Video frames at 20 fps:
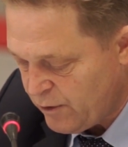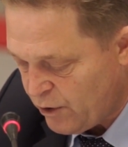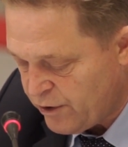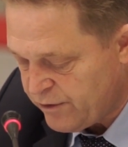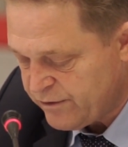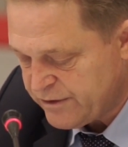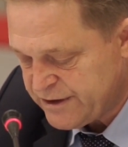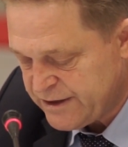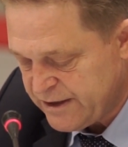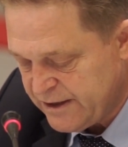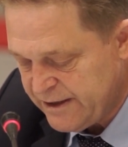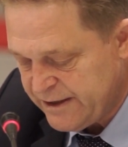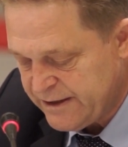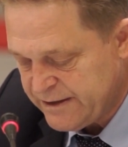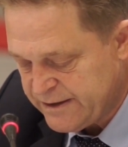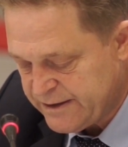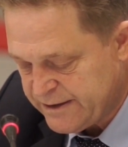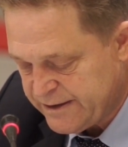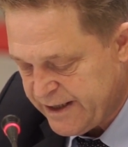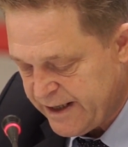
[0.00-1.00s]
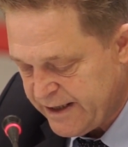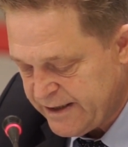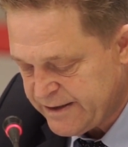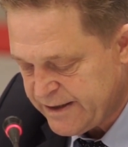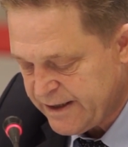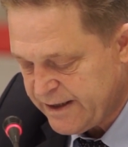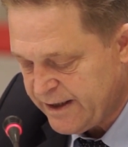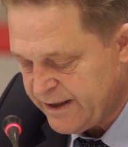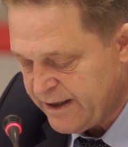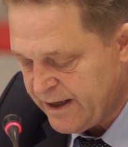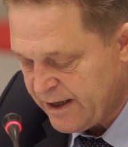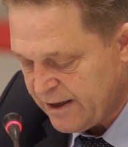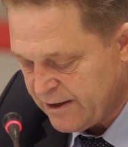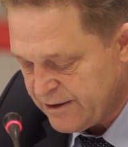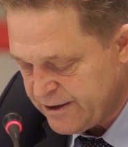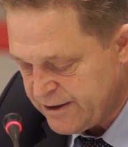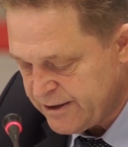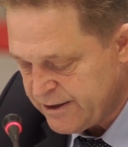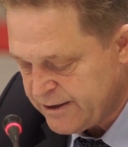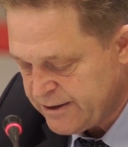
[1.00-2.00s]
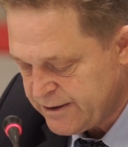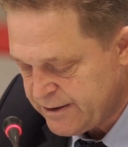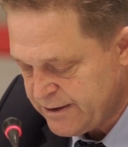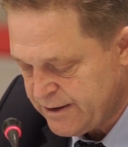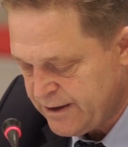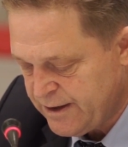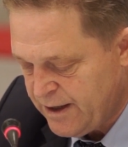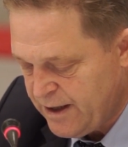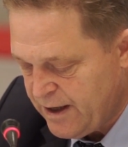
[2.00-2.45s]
on resilience data and analytics,